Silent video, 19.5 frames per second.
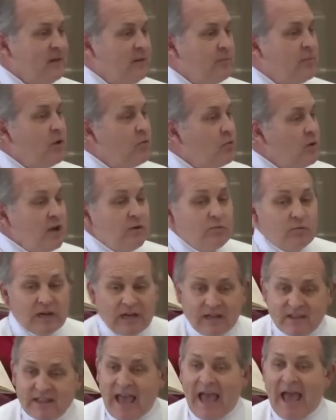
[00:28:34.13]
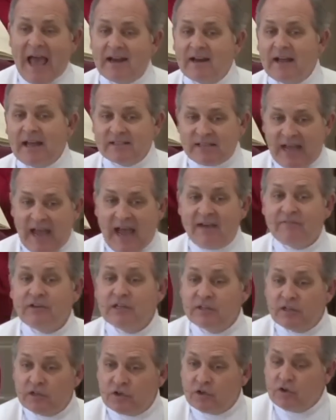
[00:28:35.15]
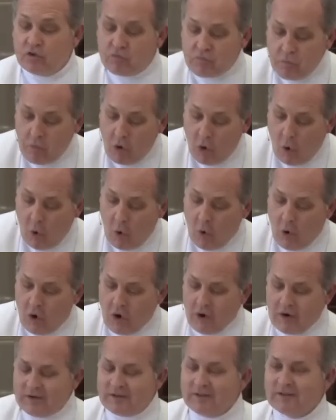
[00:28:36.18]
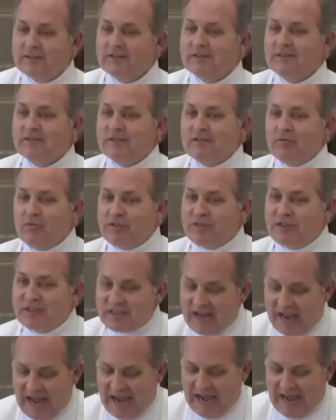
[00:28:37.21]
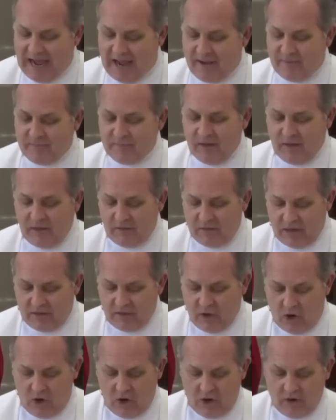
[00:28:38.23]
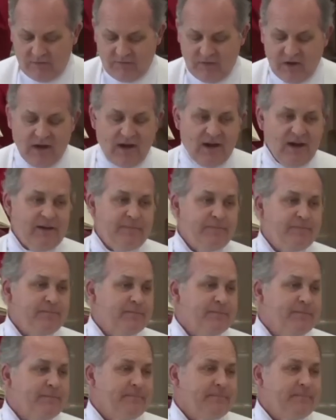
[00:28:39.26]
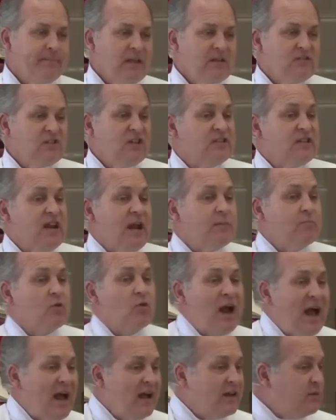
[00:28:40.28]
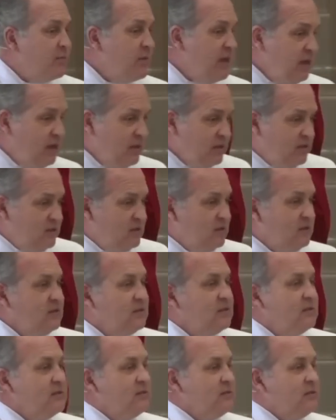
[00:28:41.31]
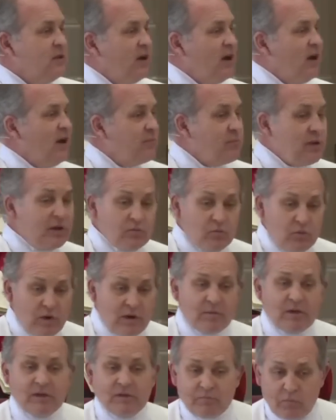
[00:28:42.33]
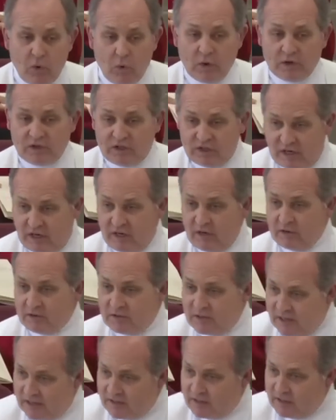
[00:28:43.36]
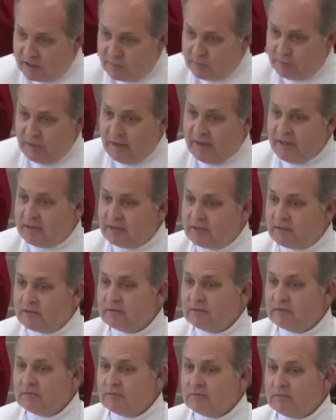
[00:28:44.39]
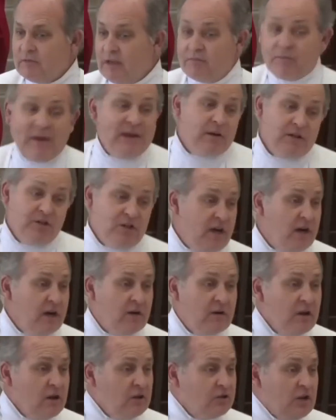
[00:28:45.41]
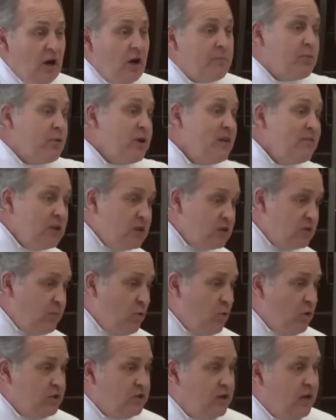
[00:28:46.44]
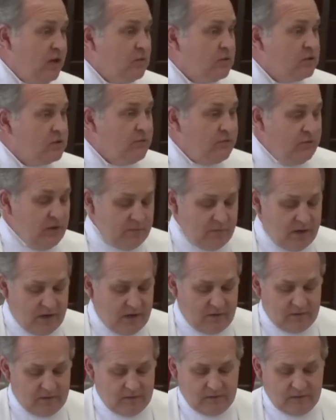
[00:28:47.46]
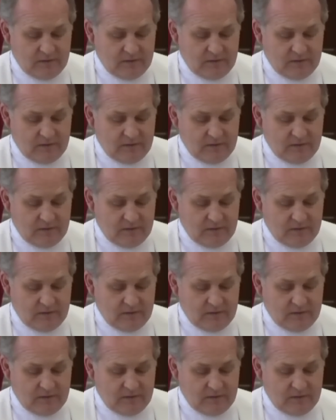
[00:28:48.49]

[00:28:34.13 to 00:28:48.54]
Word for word: But we read that as having to do more with the time than the heart of God. Since Anne Marie Dominguez there have been women board chairs at this place. There have been a chair. Our previous board chair was a female.